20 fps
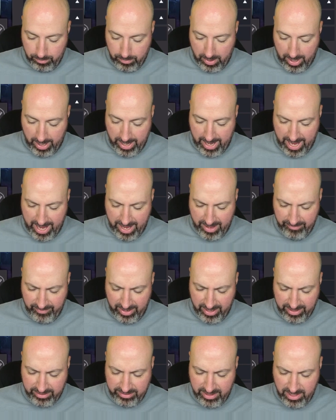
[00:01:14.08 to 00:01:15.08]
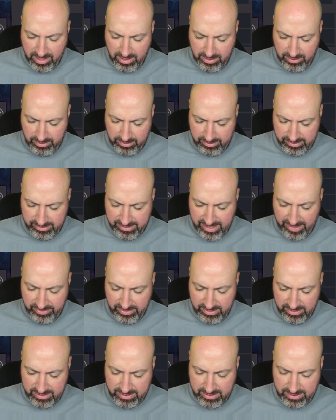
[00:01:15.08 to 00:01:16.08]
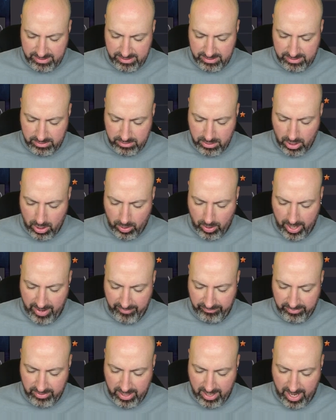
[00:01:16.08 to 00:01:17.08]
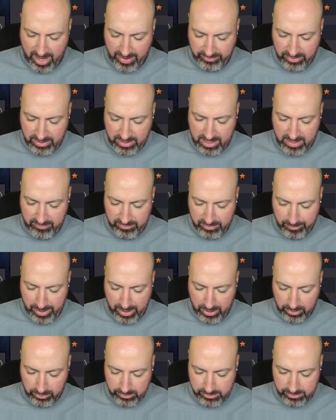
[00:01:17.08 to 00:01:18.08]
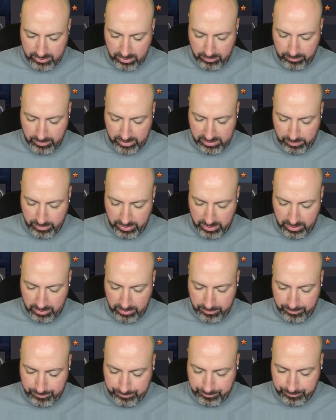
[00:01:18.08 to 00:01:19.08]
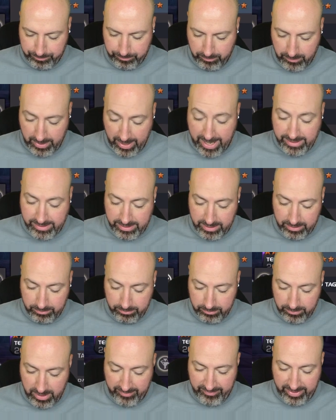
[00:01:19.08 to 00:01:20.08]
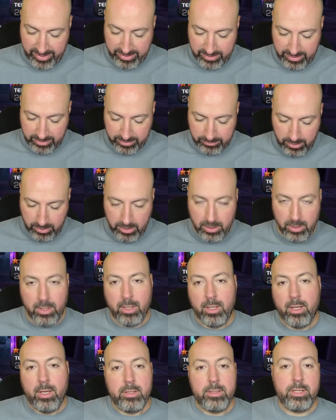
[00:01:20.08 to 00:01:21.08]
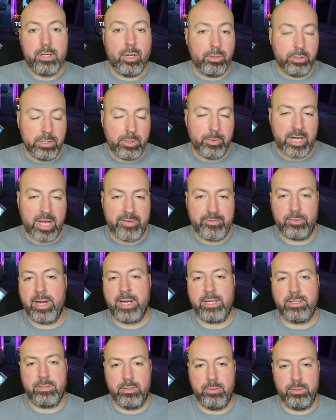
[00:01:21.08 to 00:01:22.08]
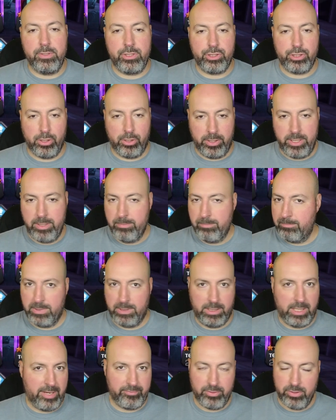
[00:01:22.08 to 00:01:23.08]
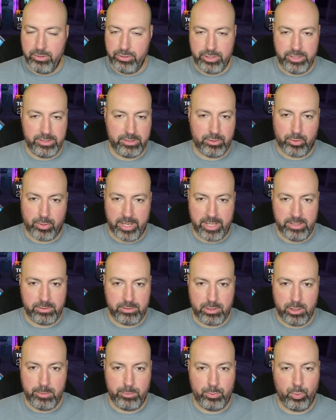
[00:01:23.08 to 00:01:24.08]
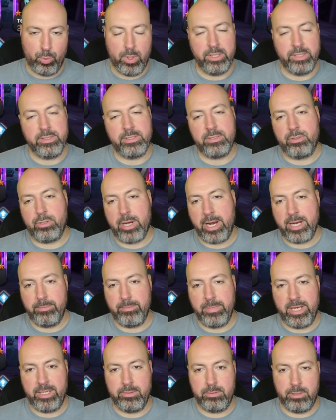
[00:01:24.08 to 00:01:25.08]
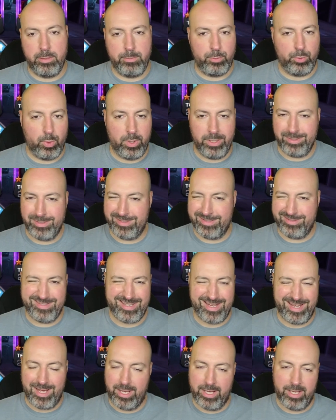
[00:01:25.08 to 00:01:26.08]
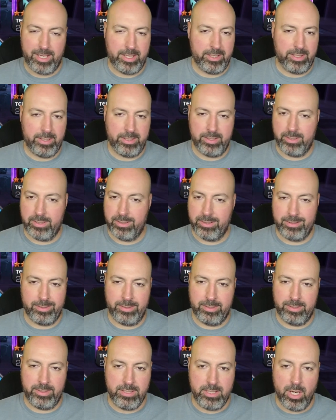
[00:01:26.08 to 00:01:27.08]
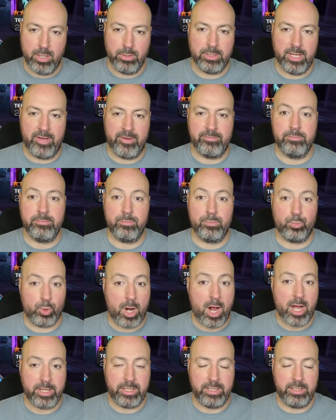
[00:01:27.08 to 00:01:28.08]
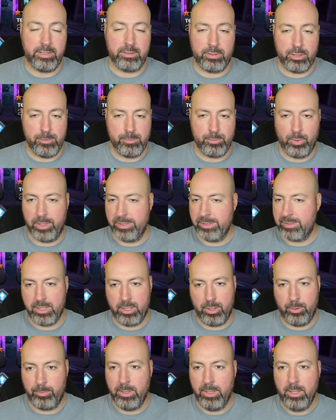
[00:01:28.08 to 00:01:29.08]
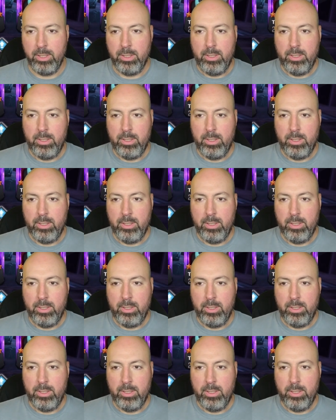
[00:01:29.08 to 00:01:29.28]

I have, I think seven, no, I have, I have an even amount. So it must be 18. I have 18. The only one I haven't ranked to is Shuri. Love her. She's great. Duped once. Dragon Man, duped once. Uh, don't love him. Rocket, duped once. Nope.